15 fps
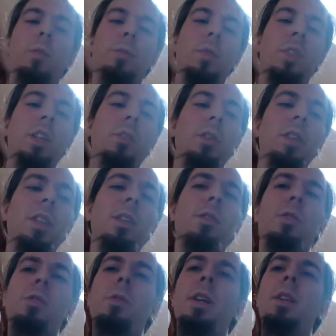security
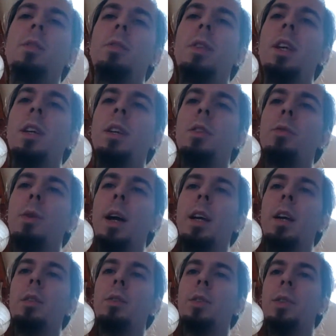constraint to take into
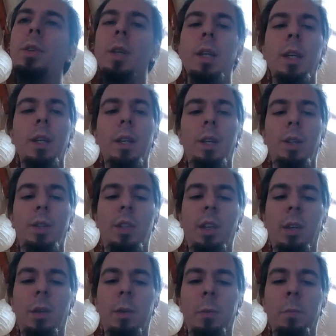account.
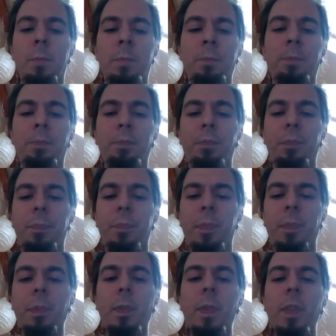So
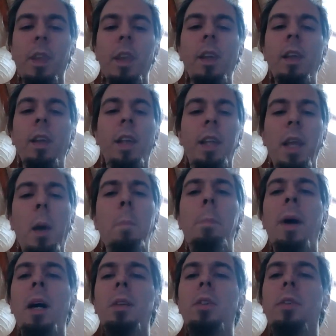they are
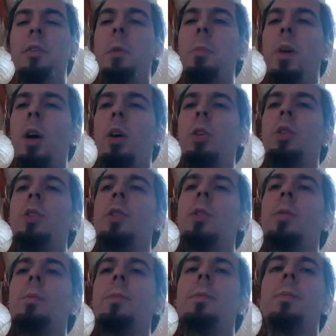part of the blocks.
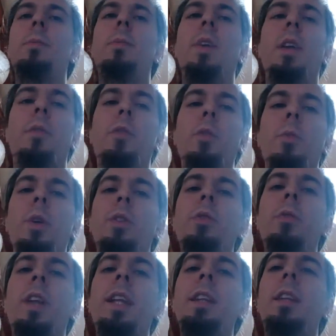If you want
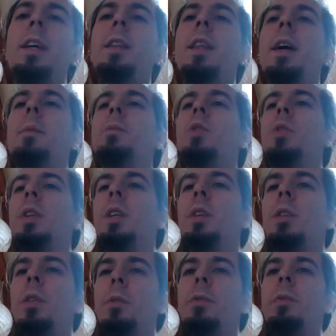to validate them, you
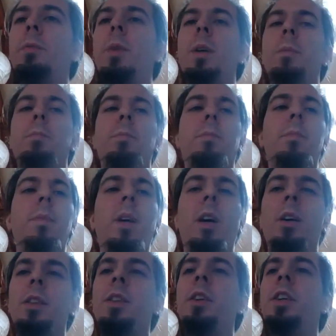need the
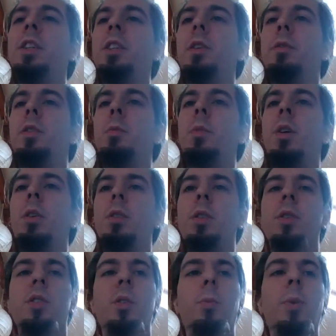entirety of the
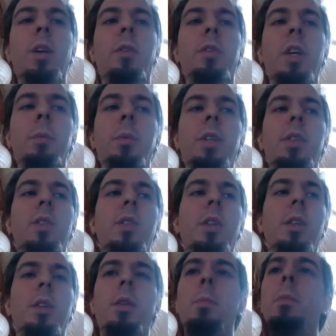block. So one of them is
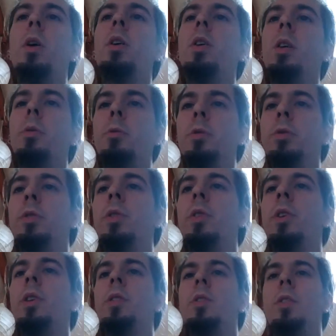the Merkle root.
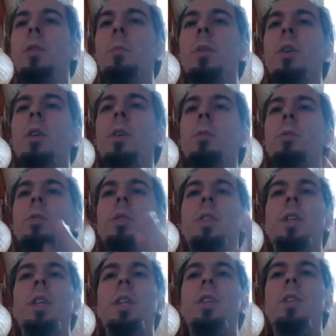So the Merkle root
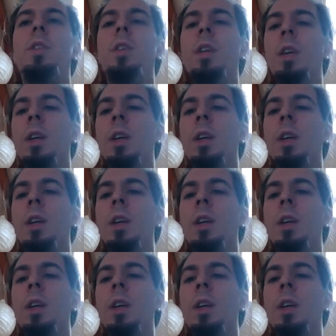is